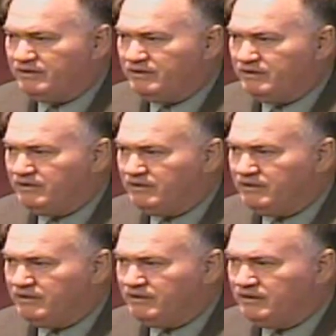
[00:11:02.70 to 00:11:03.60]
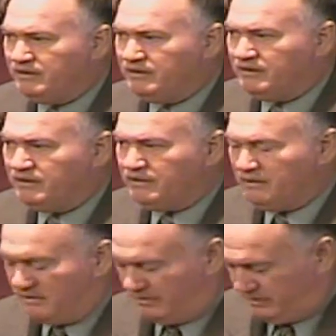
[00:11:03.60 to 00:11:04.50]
[no speech]